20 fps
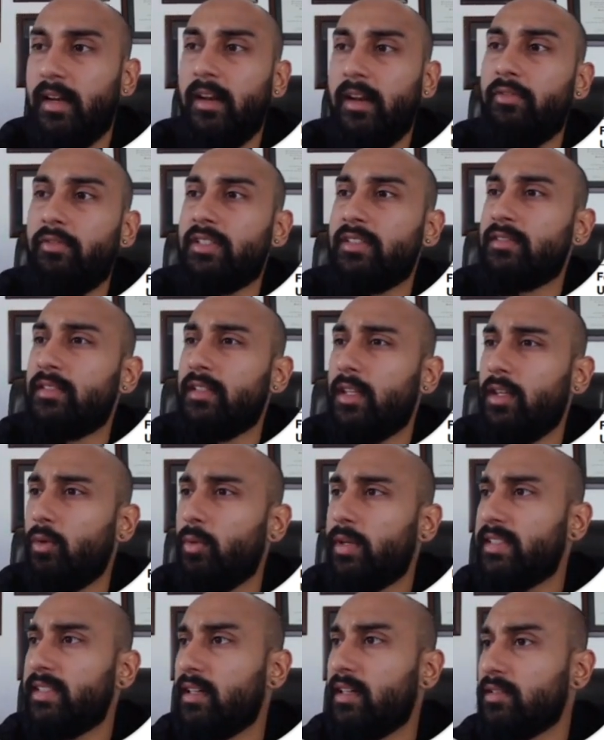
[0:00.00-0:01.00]
right, which is a
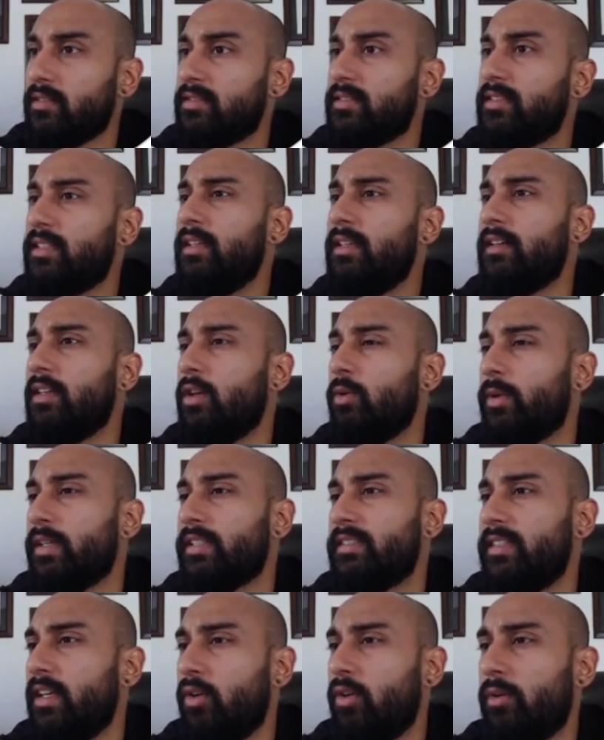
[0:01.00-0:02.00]
US LLC, a
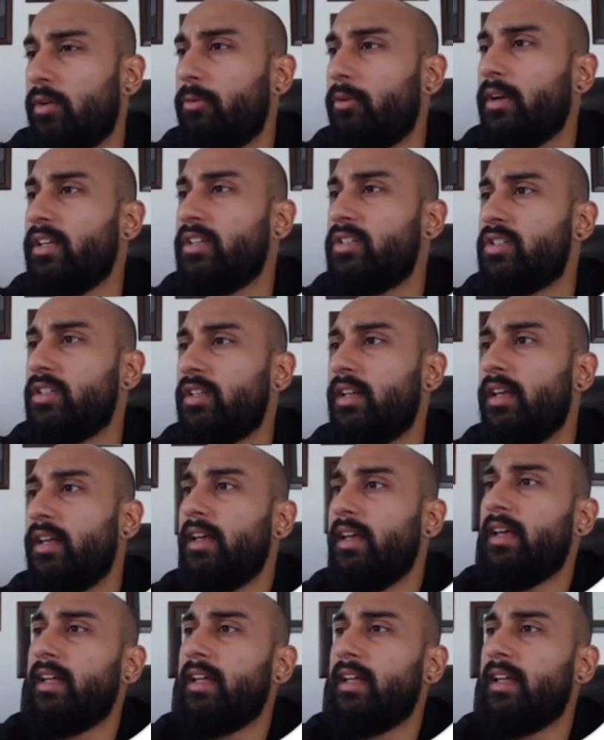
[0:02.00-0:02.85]
US C corporation,